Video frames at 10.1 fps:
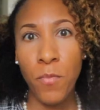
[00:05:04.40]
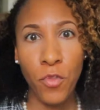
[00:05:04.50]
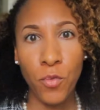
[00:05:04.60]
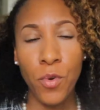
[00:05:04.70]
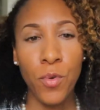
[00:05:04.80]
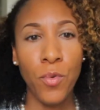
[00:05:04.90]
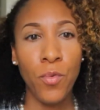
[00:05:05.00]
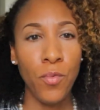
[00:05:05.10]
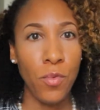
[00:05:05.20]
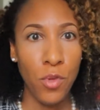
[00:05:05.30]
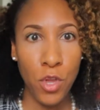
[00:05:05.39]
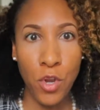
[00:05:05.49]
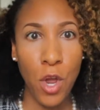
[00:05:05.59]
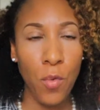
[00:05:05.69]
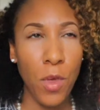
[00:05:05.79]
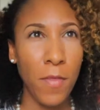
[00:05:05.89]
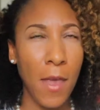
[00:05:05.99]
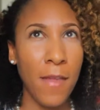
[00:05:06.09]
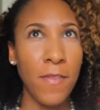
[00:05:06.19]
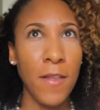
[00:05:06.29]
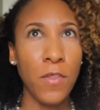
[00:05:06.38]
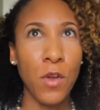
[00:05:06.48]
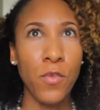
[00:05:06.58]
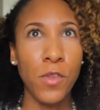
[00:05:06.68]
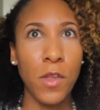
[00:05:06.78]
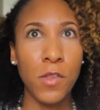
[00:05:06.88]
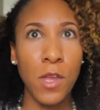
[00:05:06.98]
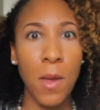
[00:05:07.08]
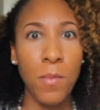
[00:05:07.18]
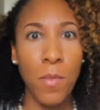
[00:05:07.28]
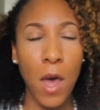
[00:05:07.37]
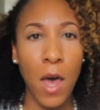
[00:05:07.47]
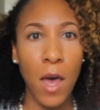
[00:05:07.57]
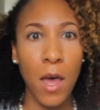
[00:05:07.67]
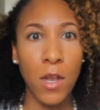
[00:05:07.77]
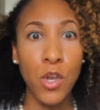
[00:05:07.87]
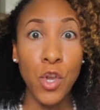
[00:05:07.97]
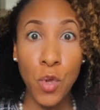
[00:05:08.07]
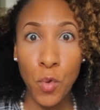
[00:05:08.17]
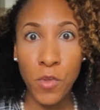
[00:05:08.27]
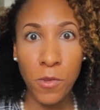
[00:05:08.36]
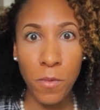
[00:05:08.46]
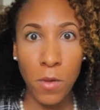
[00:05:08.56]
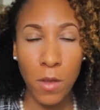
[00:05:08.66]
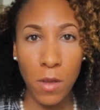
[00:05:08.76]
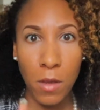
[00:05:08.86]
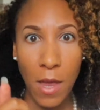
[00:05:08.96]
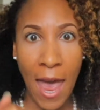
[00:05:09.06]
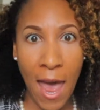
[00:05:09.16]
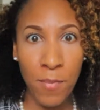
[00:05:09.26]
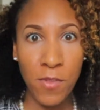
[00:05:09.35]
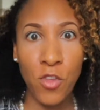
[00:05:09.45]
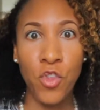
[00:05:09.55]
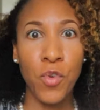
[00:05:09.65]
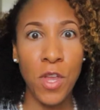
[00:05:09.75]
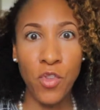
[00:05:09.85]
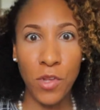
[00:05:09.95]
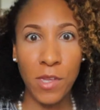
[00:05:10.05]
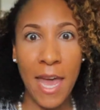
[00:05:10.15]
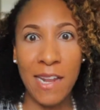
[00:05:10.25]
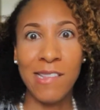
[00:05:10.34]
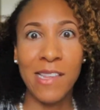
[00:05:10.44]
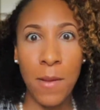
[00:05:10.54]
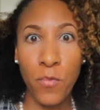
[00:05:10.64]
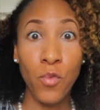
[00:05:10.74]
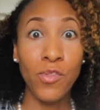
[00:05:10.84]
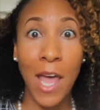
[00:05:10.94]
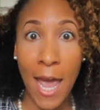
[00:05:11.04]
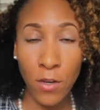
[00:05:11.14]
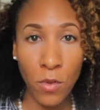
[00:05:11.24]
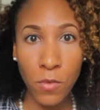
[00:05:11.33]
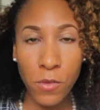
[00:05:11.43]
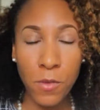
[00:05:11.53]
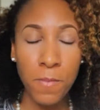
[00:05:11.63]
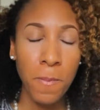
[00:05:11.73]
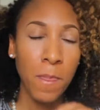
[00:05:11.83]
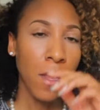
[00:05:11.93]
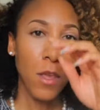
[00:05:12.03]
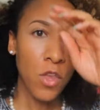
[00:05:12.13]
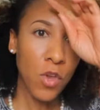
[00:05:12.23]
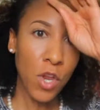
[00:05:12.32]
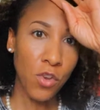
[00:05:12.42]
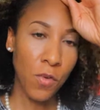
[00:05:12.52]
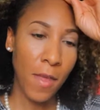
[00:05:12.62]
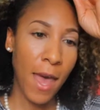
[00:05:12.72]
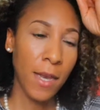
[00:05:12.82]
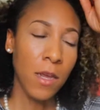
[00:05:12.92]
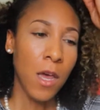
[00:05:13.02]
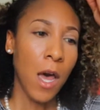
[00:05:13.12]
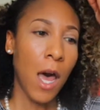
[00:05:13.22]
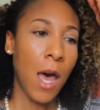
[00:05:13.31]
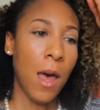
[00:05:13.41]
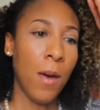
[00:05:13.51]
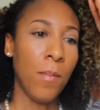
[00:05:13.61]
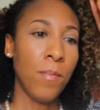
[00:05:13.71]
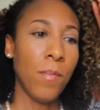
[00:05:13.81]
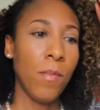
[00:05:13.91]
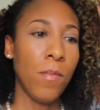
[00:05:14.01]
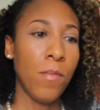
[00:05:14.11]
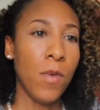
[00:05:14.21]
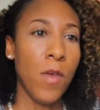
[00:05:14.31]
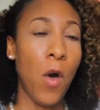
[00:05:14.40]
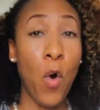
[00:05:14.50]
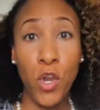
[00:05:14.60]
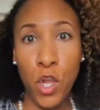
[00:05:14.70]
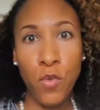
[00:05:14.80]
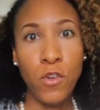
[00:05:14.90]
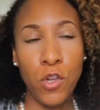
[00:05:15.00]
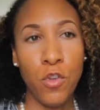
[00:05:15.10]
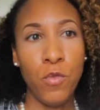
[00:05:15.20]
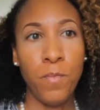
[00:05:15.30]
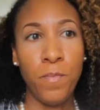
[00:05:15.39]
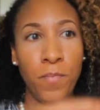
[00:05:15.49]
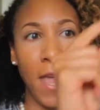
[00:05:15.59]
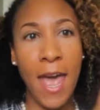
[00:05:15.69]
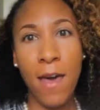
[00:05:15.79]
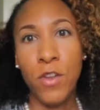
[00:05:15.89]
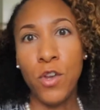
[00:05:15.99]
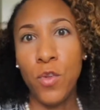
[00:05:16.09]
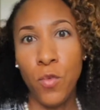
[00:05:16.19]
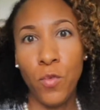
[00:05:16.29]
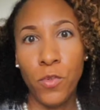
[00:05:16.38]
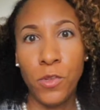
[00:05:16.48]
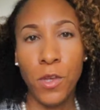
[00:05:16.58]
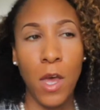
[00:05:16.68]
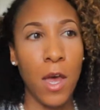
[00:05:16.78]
through, I think there's some news apps that you can just kind of skim through titles. You can do that. On YouTube, they have a news